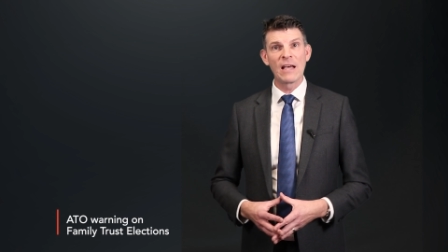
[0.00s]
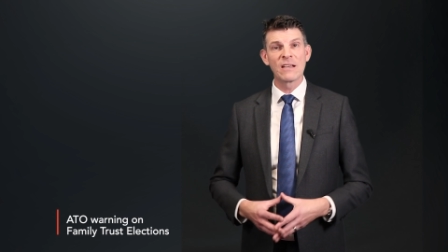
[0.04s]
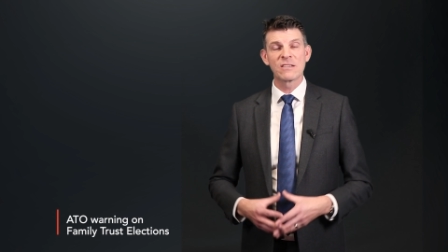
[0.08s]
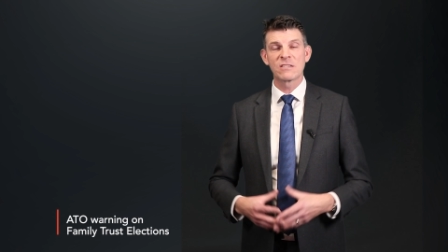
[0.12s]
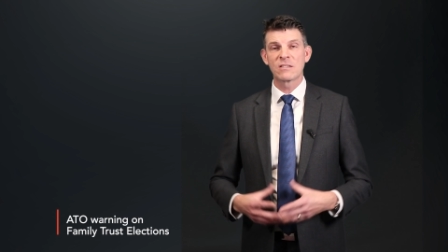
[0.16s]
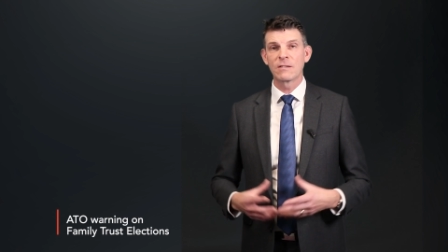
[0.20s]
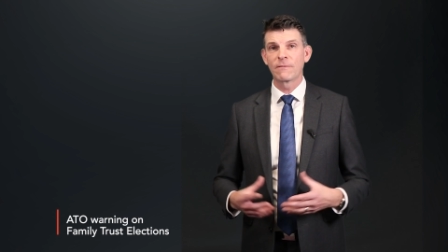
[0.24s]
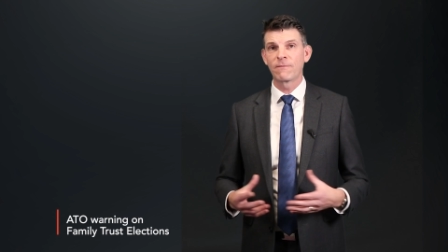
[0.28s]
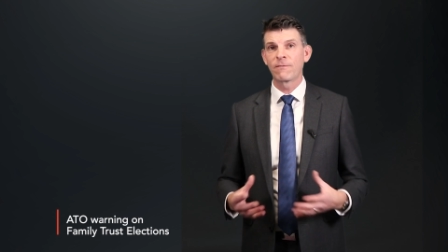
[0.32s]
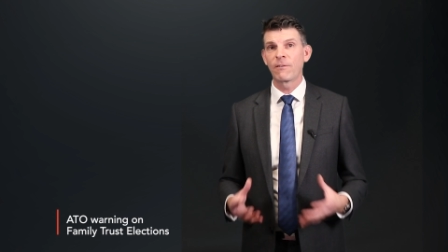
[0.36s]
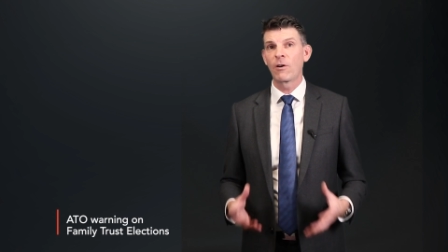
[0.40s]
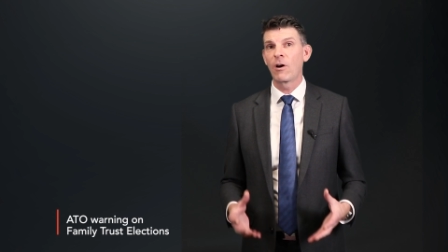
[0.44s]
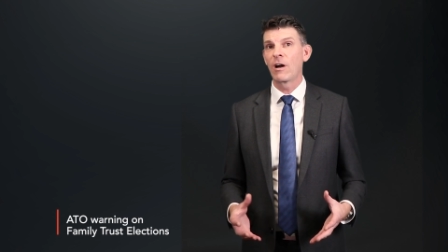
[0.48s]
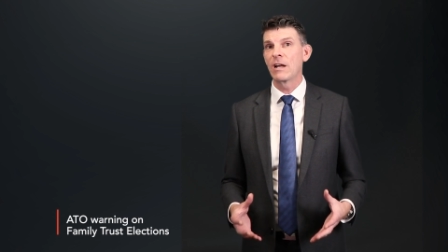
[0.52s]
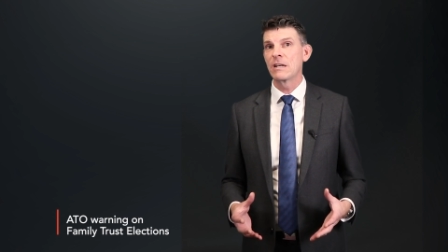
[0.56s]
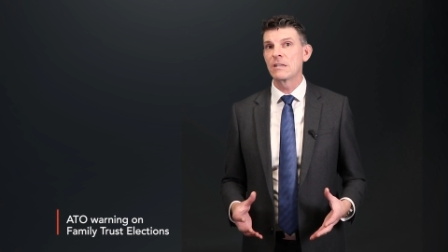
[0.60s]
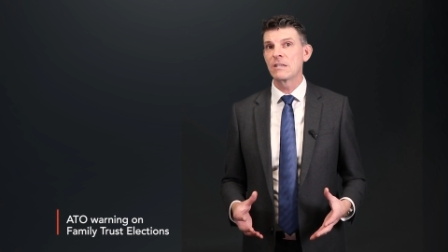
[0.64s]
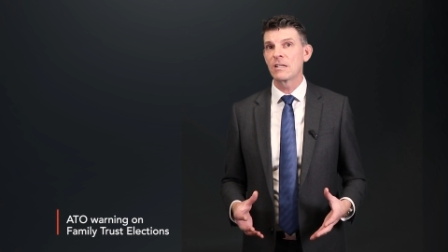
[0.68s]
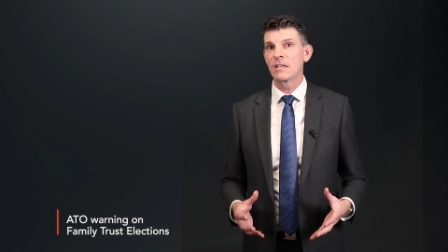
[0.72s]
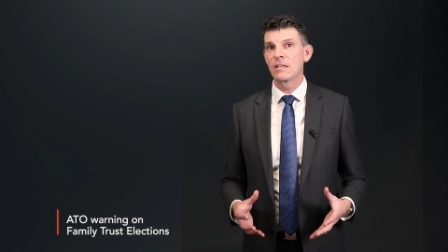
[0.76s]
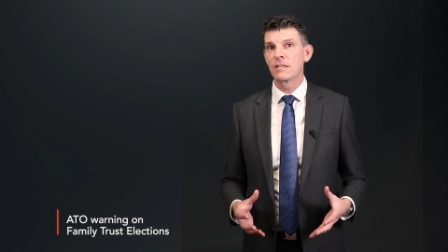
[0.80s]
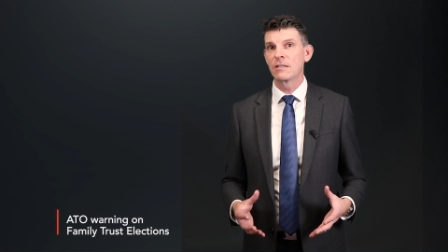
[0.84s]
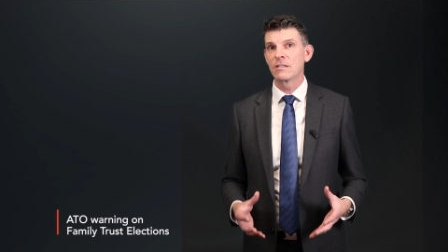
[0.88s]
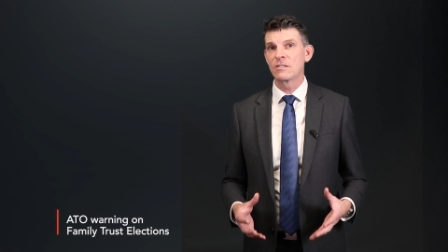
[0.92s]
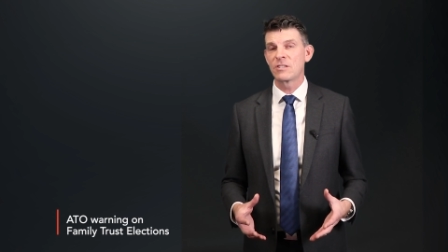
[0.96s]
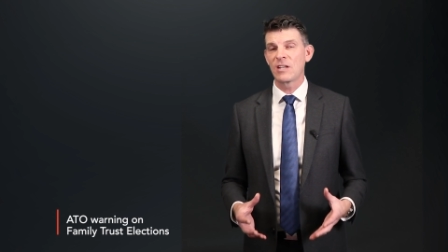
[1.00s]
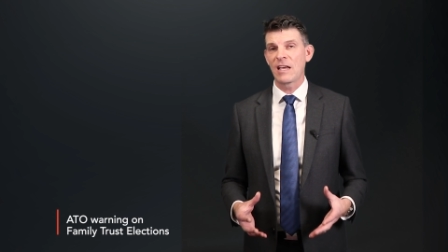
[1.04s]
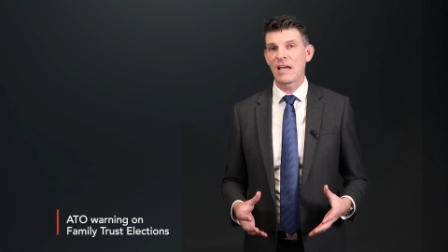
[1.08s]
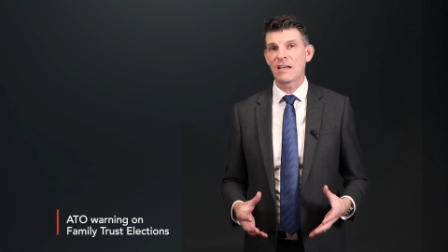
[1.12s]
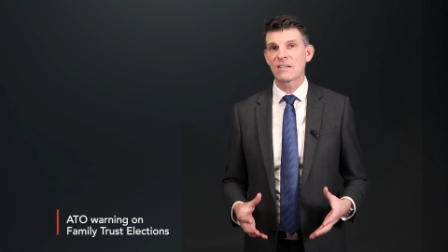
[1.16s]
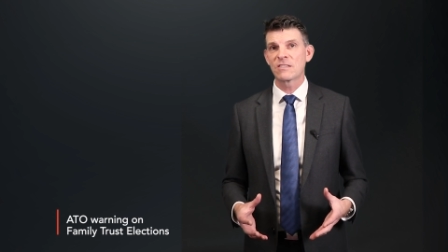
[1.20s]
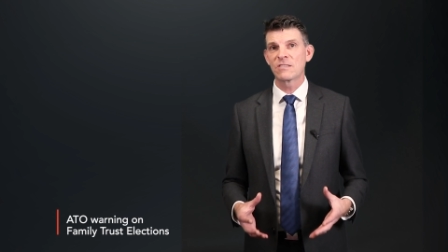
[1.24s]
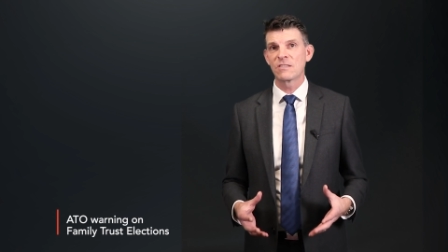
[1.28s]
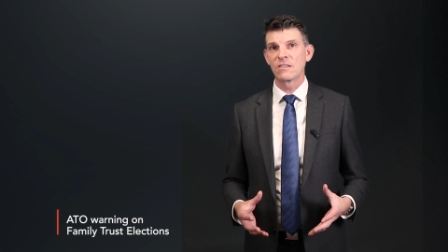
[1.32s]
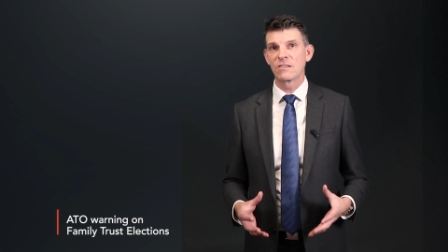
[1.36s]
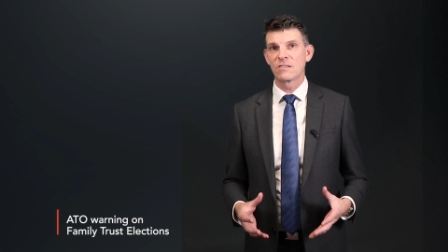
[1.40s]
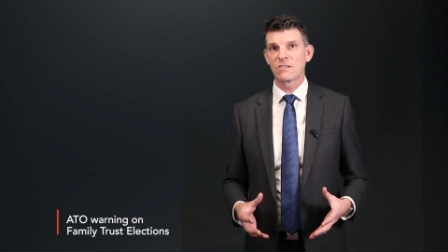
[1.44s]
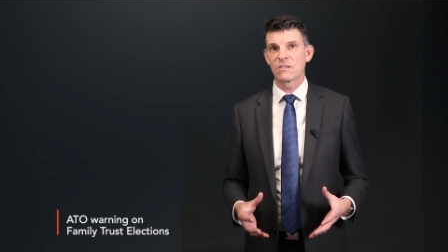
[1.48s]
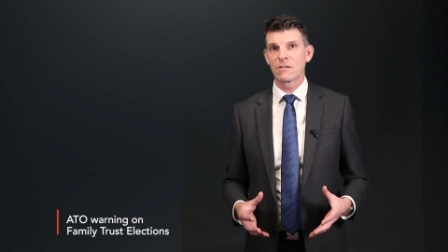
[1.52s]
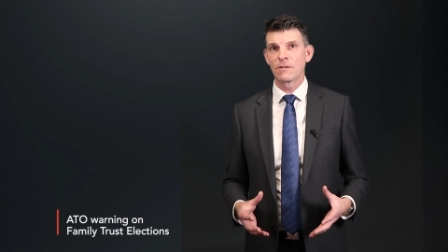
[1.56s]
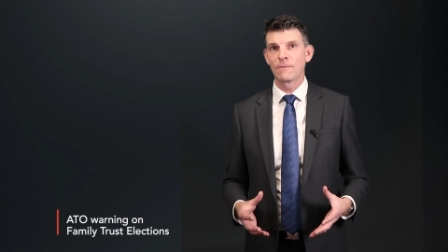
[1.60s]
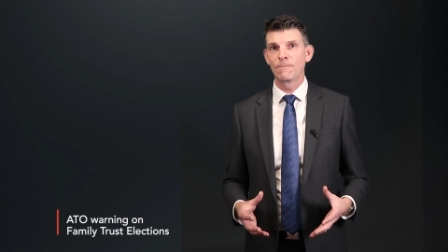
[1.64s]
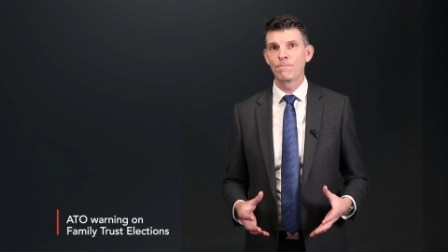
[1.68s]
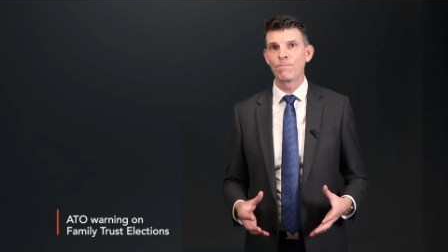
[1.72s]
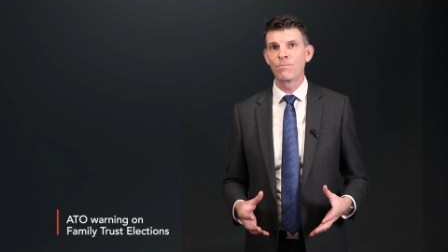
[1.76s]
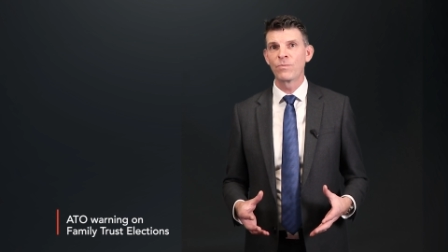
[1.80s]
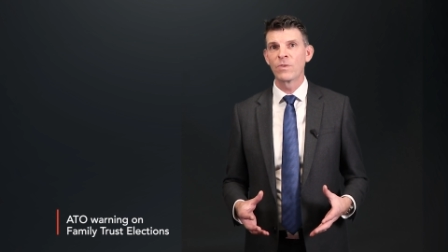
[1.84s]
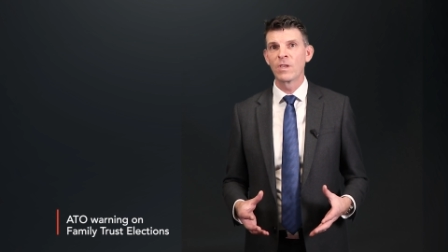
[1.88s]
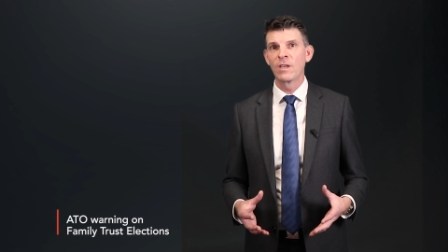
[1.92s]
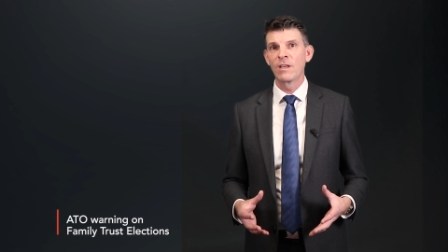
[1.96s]
as defined in the tax
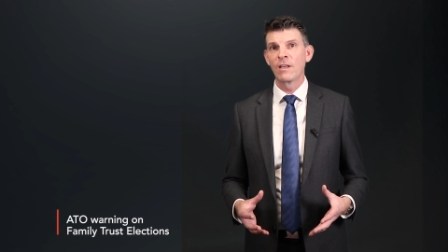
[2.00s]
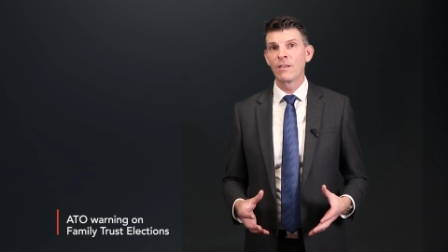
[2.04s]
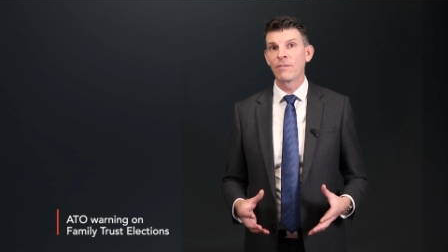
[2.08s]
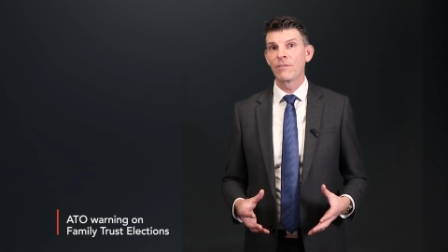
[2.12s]
system,